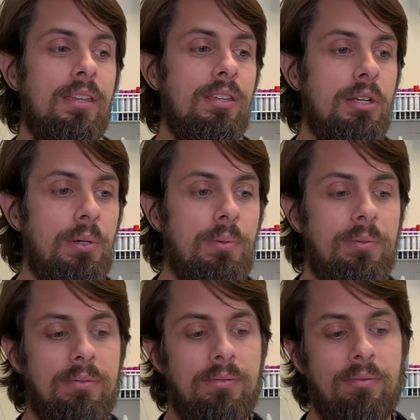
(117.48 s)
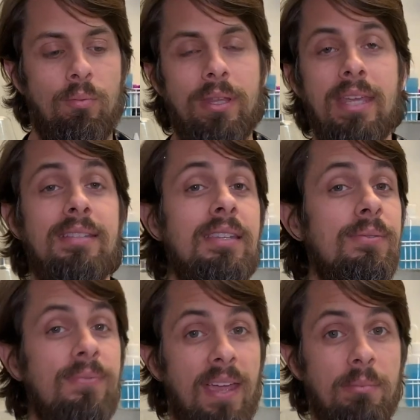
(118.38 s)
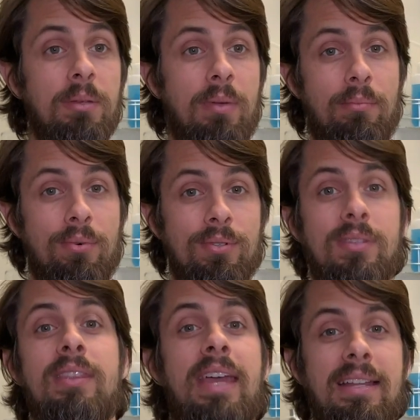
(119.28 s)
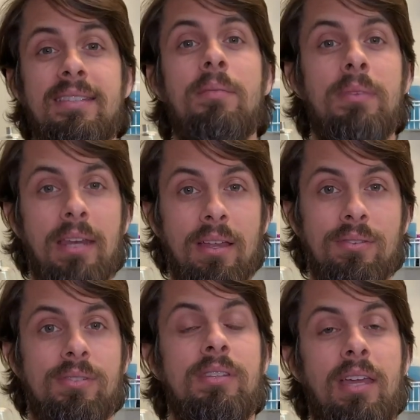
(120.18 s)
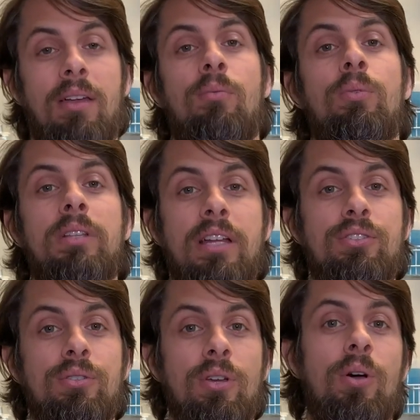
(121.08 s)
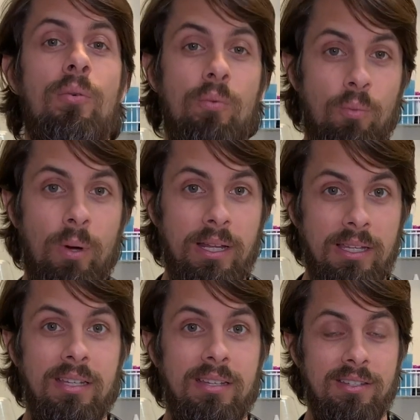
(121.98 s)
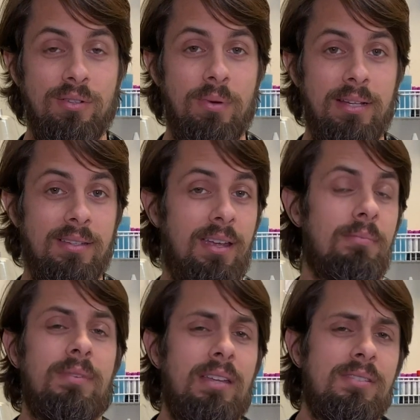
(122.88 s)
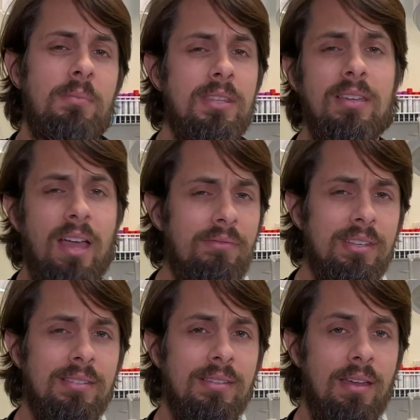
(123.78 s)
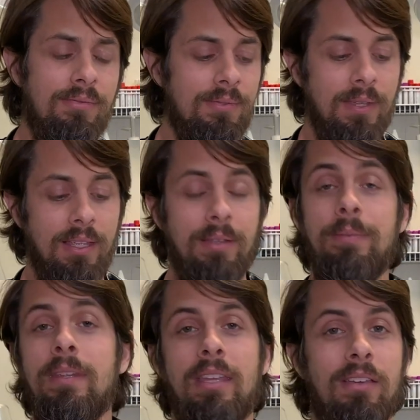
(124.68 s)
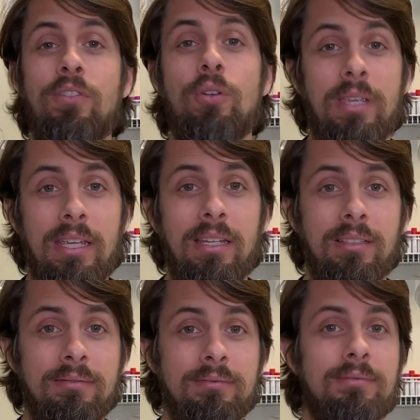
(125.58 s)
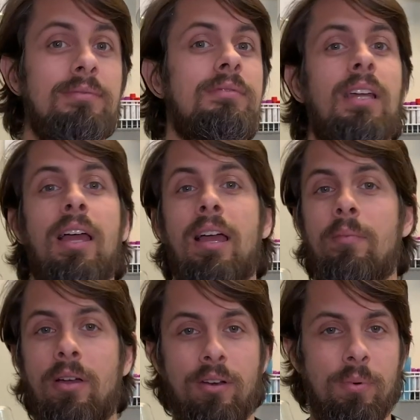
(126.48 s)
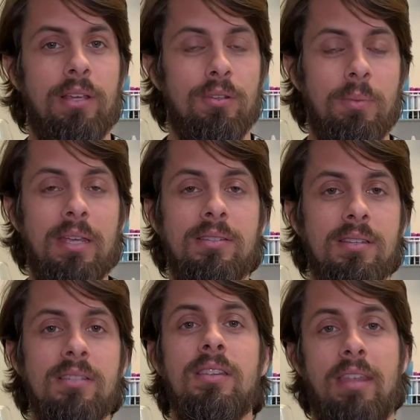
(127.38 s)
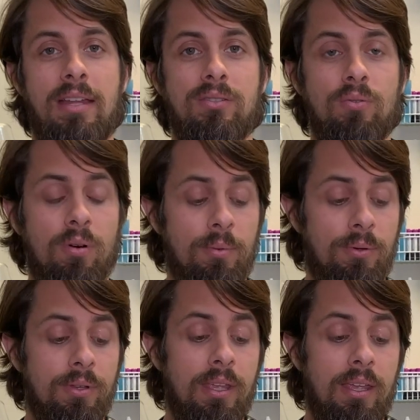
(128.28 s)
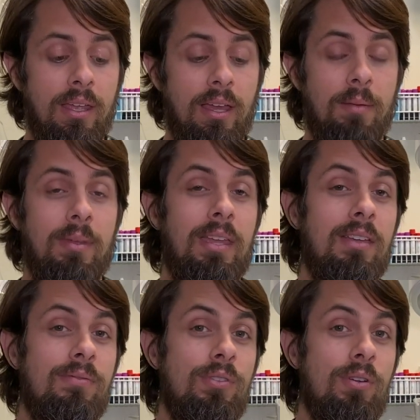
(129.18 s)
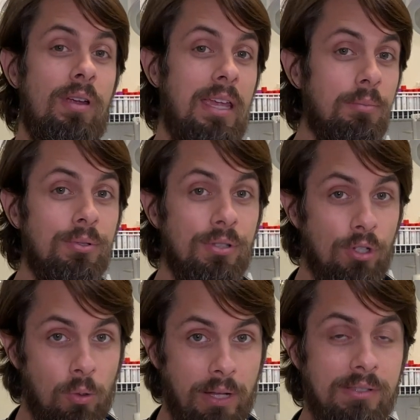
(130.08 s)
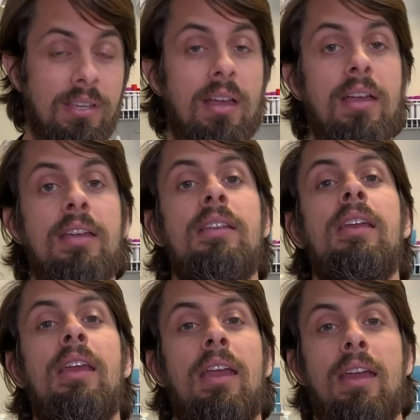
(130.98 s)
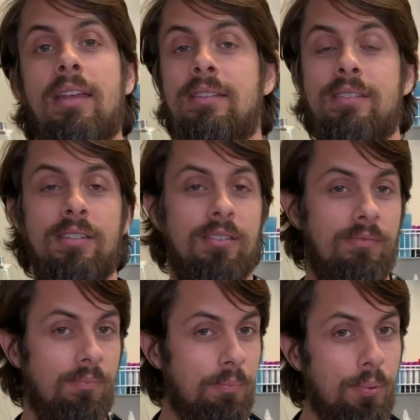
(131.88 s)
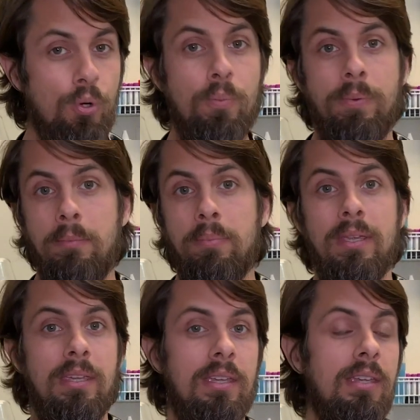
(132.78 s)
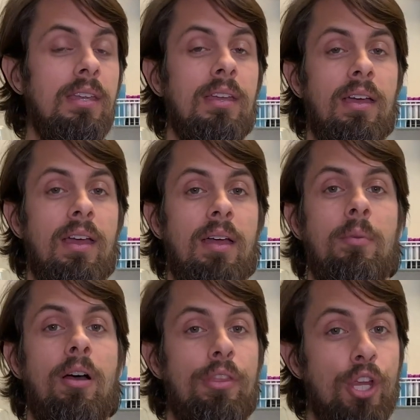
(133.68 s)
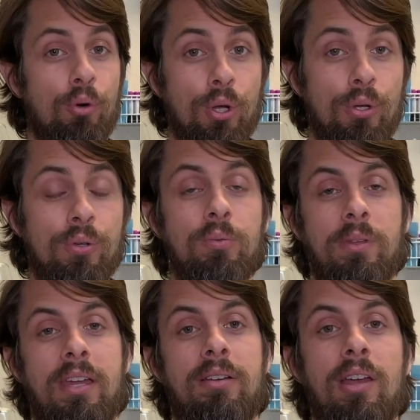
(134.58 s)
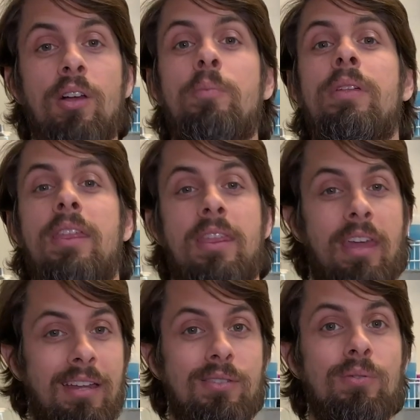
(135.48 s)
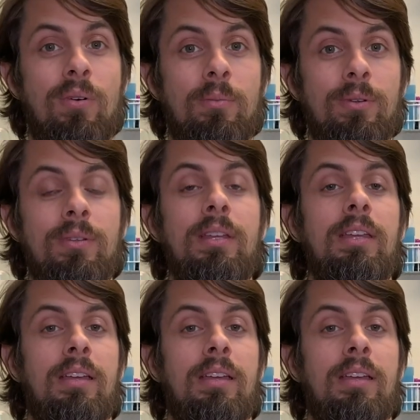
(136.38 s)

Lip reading: You know, when they see family members, that's something else that will let you know when is the right time. Now, some of the obvious stuff, if they're eating on a regular basis, that's normal. If they're able to go outside and poop and pee on their own without help, that's normal.